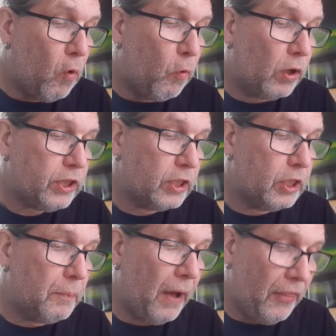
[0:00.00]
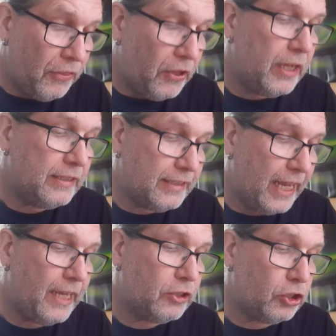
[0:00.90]
what the panther is
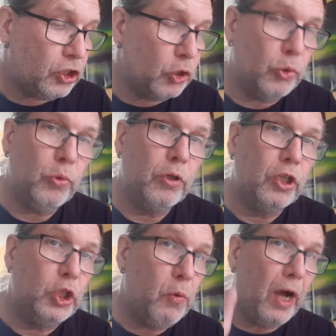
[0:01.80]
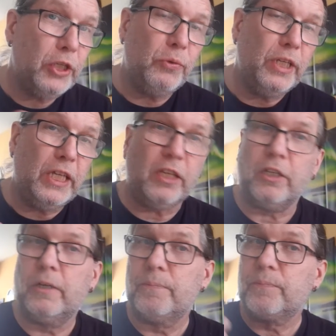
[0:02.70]
saying to you, you are unique,
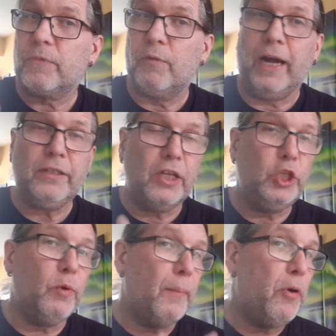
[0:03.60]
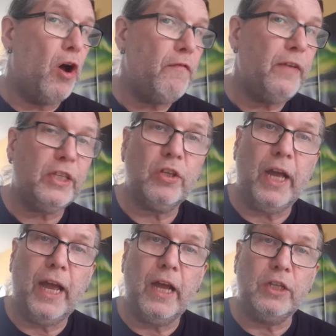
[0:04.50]
right? And you are perfect
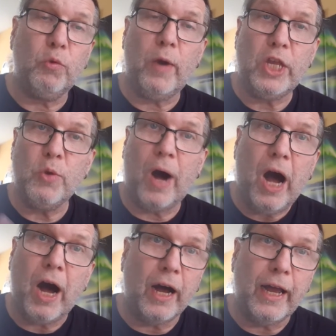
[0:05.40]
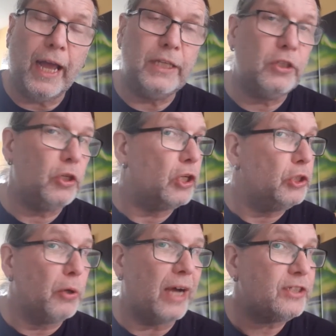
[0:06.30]
the way you are. And
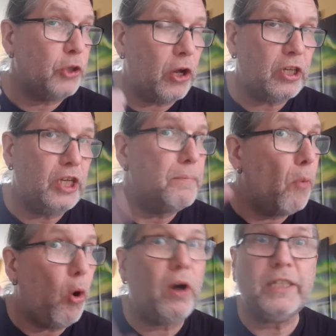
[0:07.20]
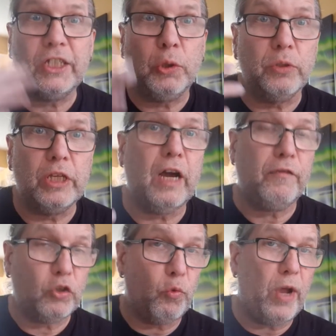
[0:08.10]
you are certainly more than good
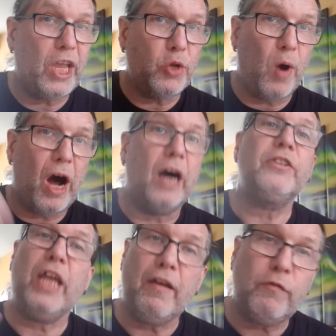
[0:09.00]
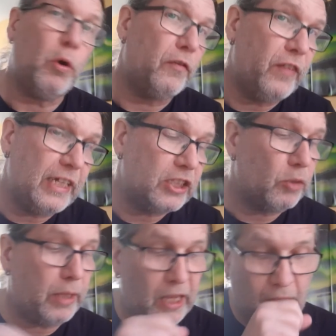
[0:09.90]
enough the way you are. Therefore, it feels
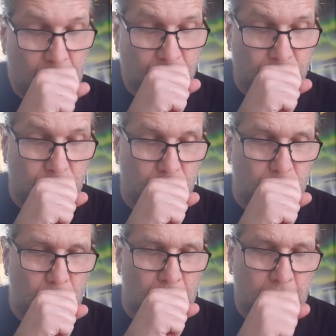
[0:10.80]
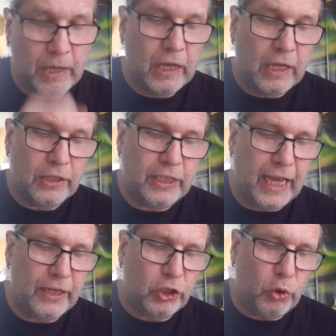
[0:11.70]
to me
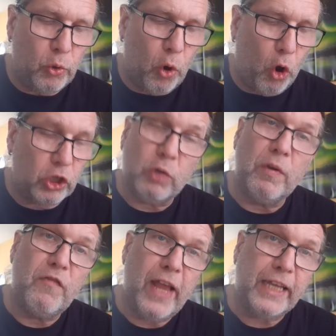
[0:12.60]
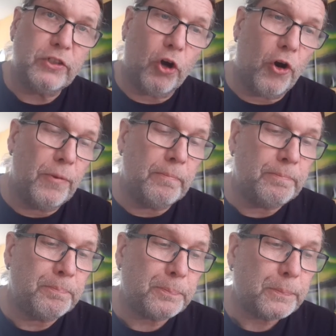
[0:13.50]
that you ought to reflect on